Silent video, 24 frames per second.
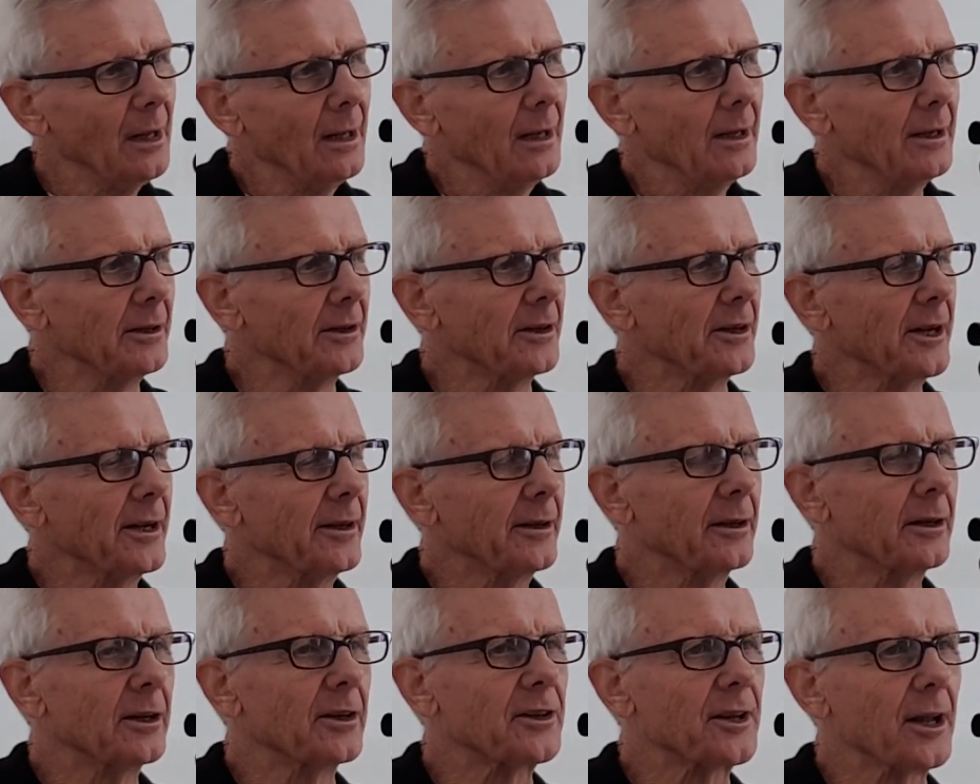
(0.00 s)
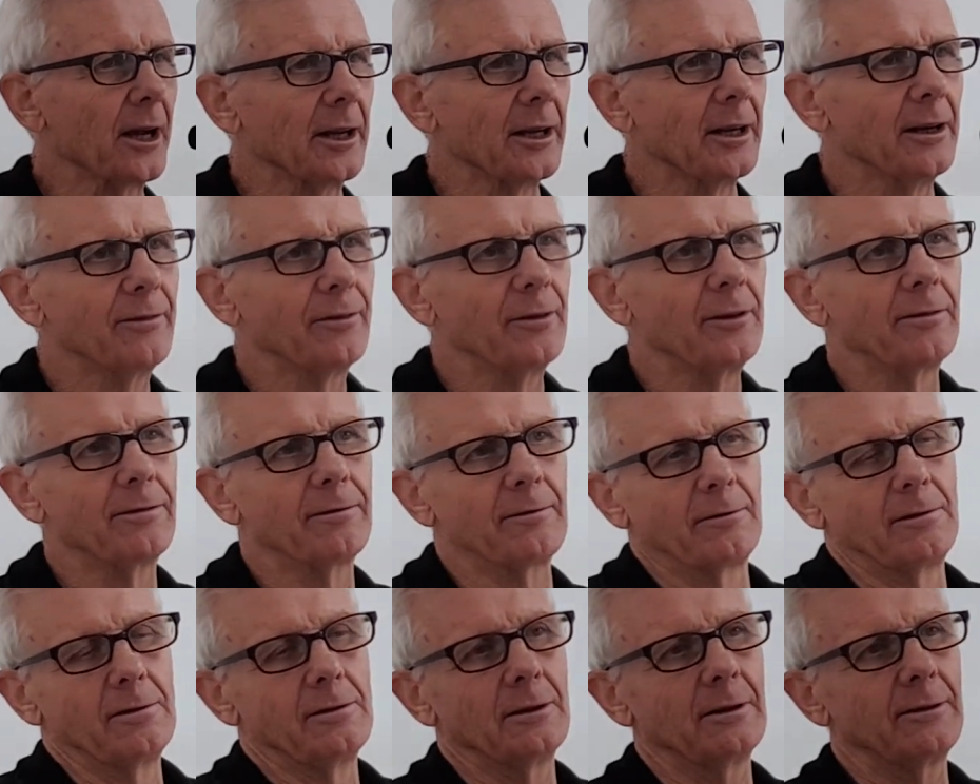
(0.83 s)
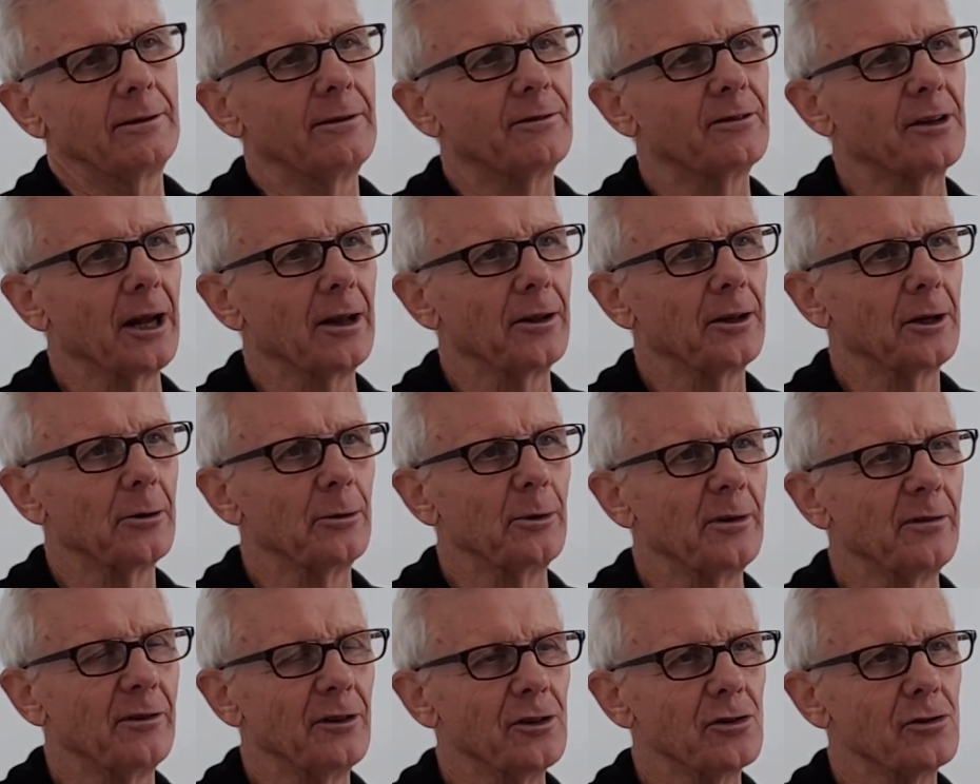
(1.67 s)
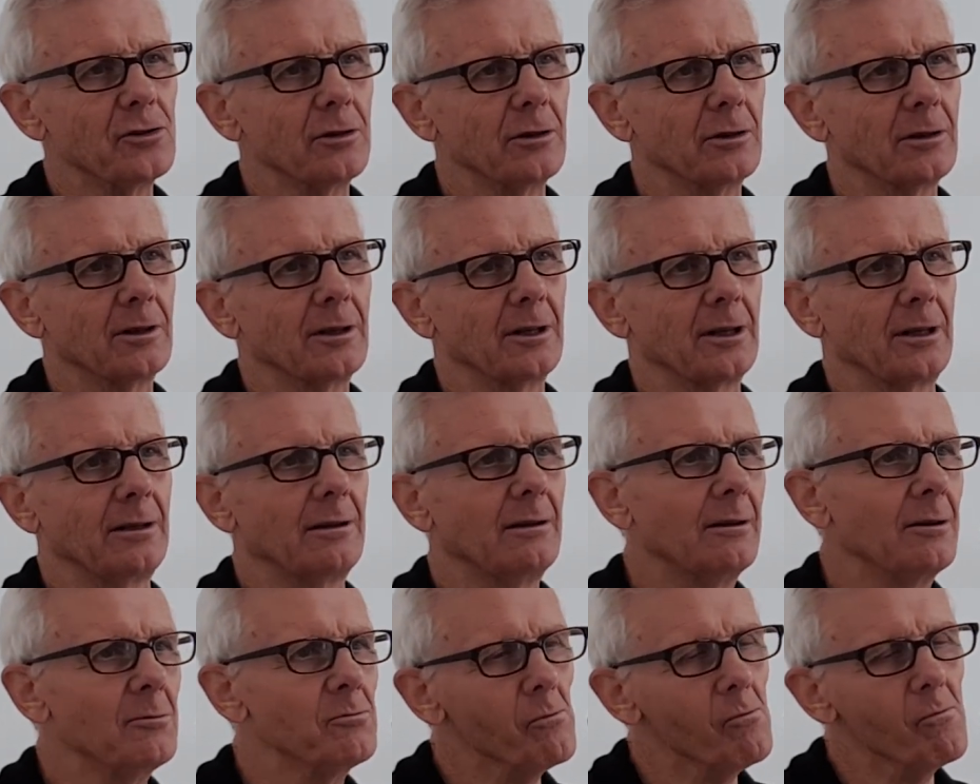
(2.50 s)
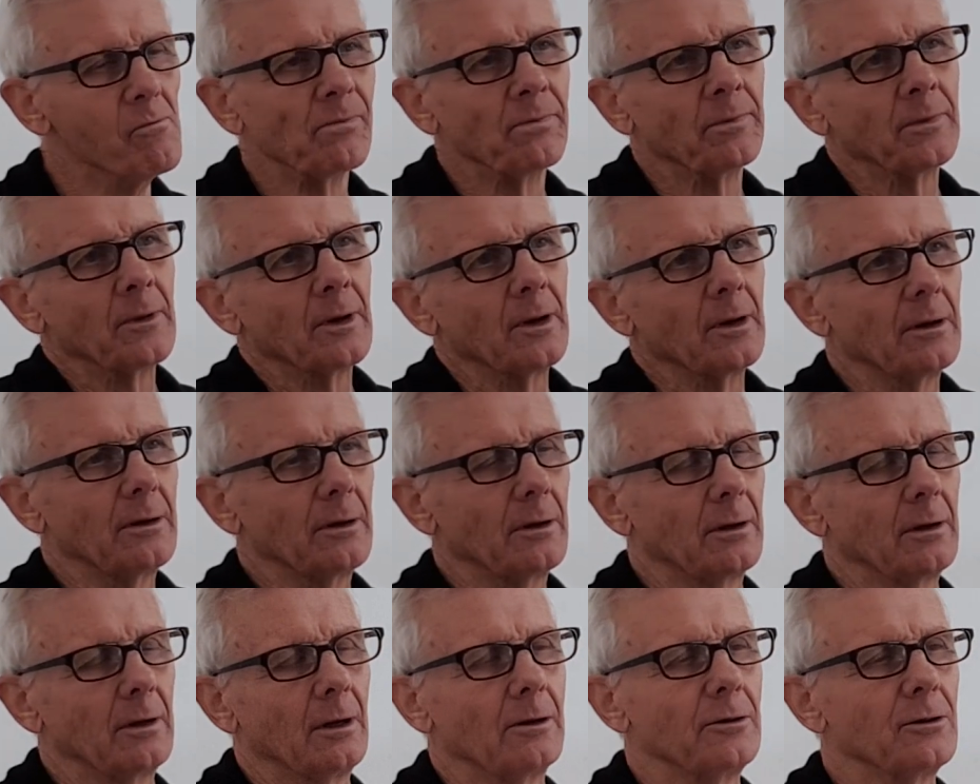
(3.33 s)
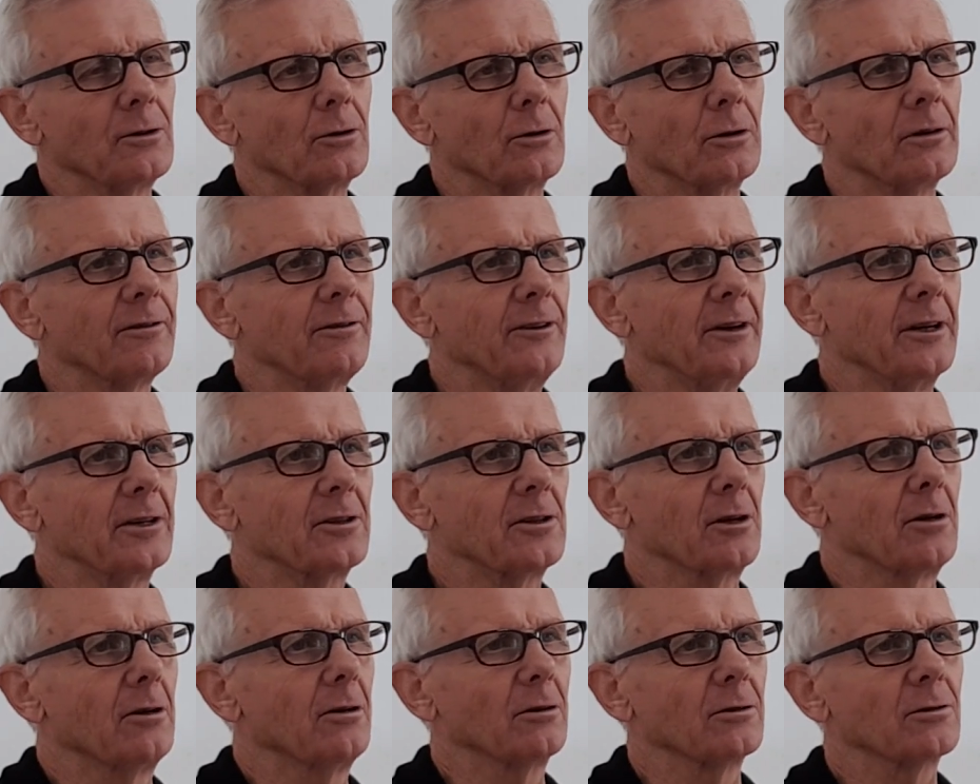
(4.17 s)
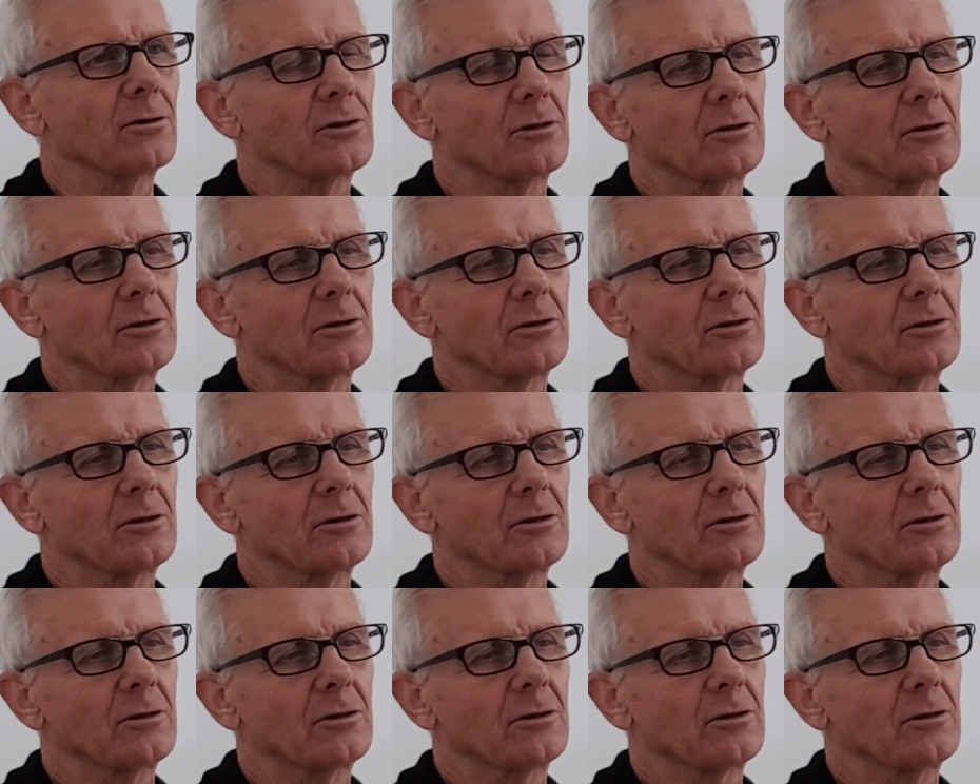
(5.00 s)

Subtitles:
at the end of the day, if you've done the revision, then you know, you've got a fair chance.